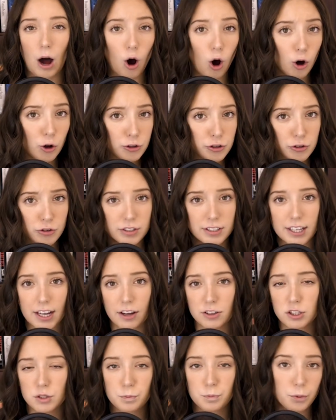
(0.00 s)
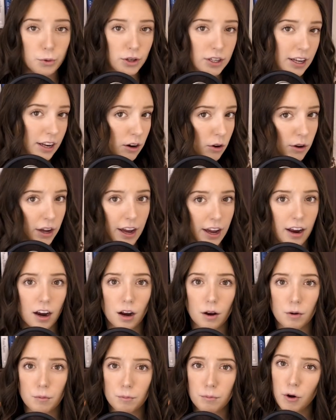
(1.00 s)
ultrasounds, prenatal
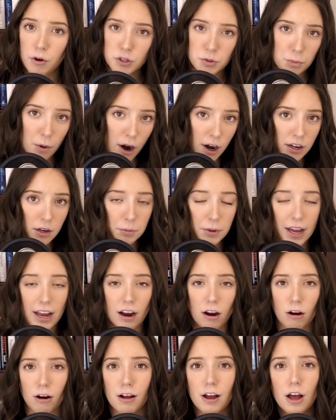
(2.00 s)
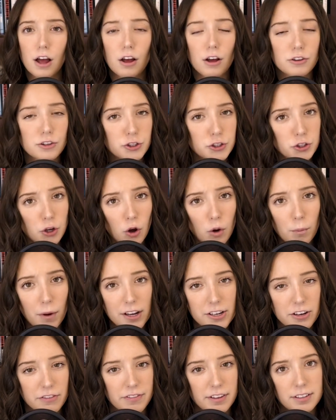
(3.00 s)
care, postpartum care, so
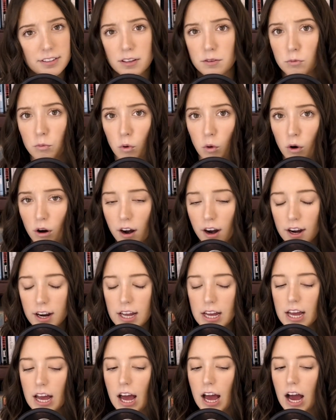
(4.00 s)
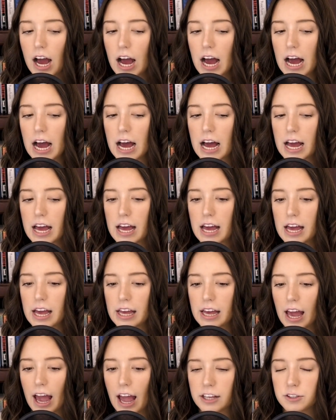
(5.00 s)
much of this and more.
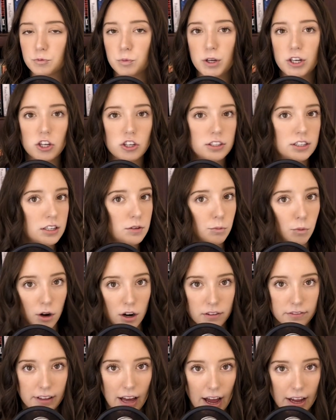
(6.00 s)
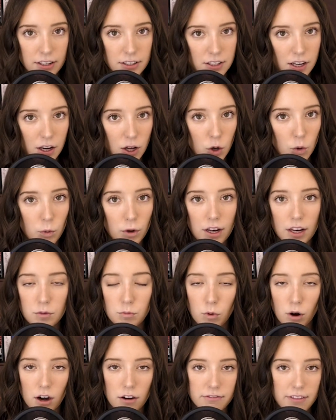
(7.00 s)
And we just need more of that. We need
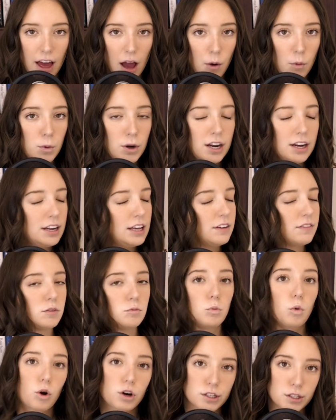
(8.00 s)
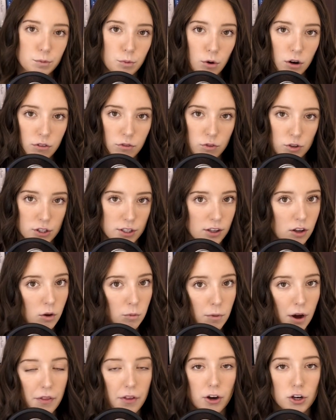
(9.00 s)
more of that. We need even more support for single
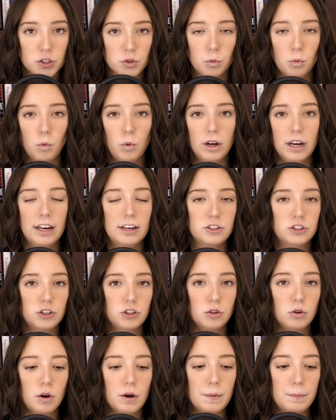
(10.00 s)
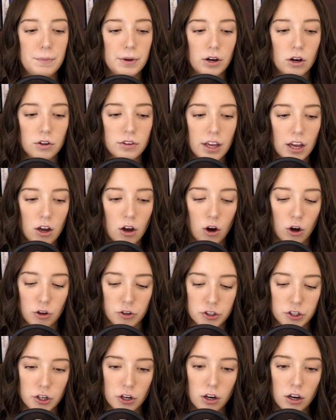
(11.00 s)
mothers. We need to build a
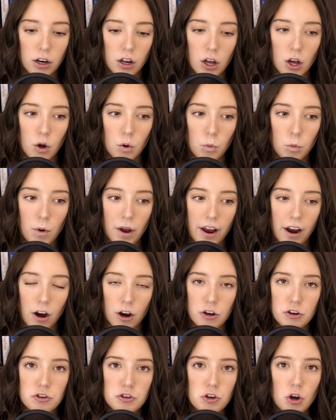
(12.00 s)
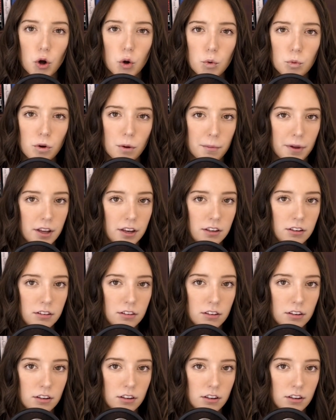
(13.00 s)
culture where no woman